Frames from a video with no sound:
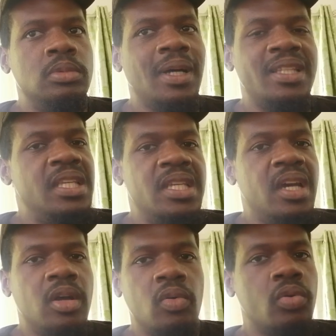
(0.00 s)
that he
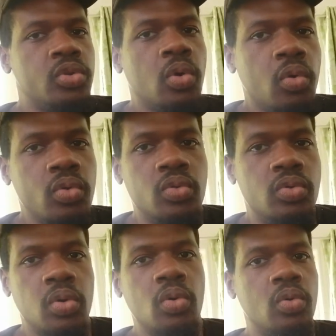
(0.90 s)
cannot go toe
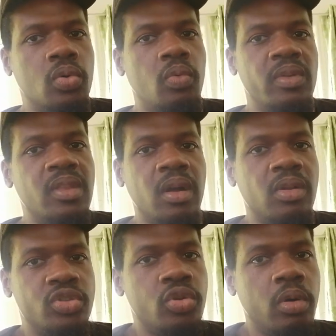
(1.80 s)
to toe with
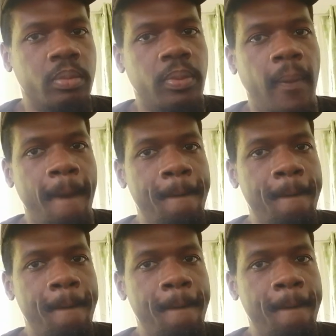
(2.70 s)
Donald Trump.